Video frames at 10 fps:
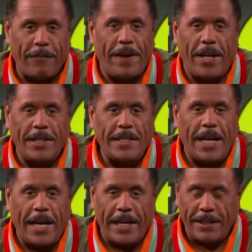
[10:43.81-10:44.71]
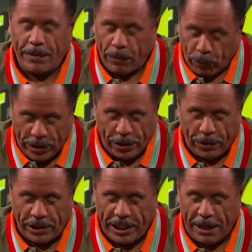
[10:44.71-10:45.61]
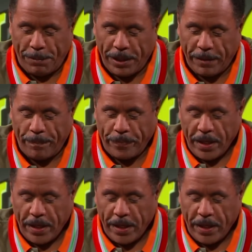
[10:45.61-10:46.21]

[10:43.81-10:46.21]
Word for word: Valentine, returning champion,